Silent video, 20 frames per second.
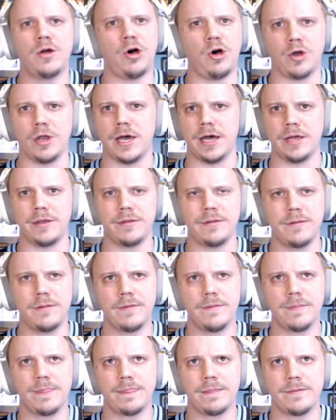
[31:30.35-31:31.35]
Hold on.
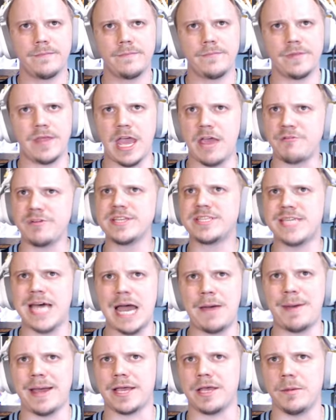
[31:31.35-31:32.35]
Every
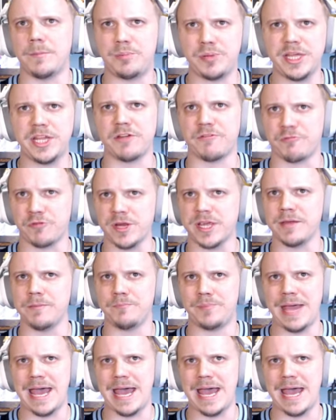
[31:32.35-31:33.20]
time I complete a freaking